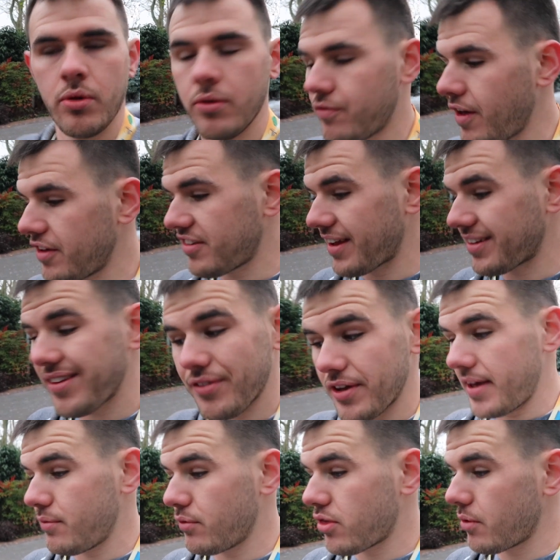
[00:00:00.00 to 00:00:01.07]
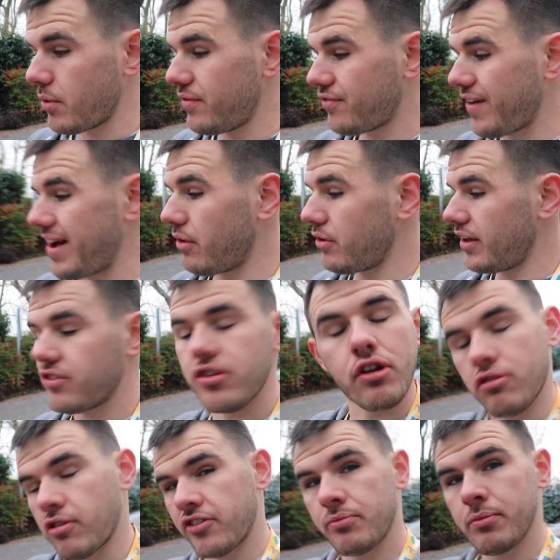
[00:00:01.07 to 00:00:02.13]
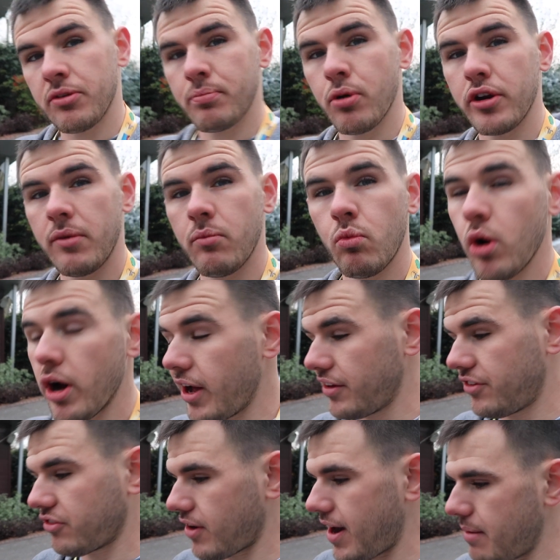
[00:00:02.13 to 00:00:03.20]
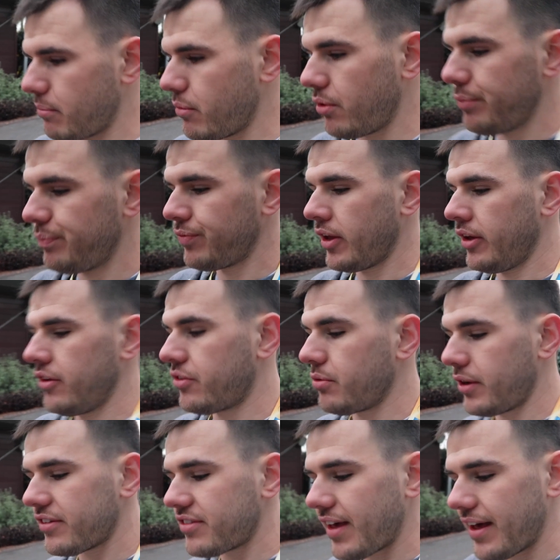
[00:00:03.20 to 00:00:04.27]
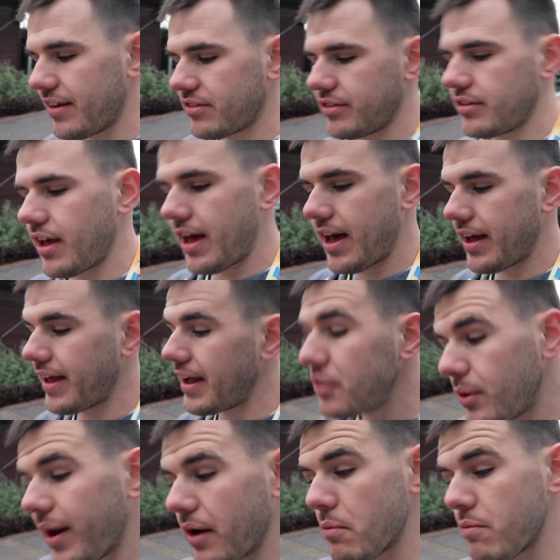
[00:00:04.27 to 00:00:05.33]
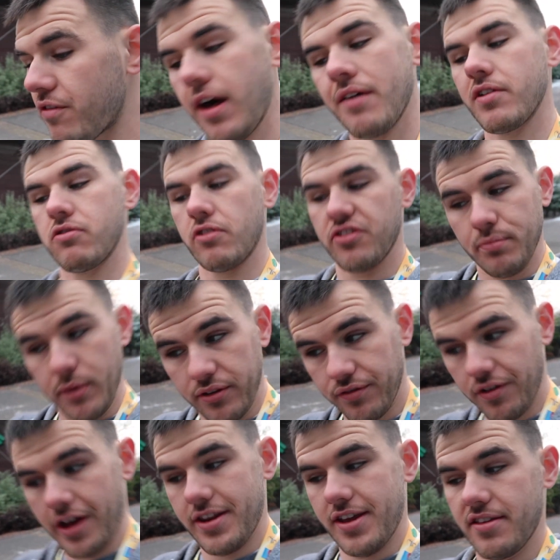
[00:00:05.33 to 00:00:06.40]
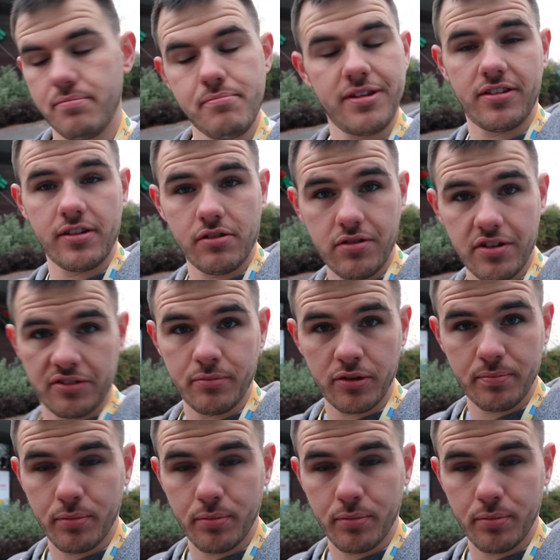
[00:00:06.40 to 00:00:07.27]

First activity that we found is the Christmas pudding word scramble. So what it says, can you help Father Christmas find his missing Christmas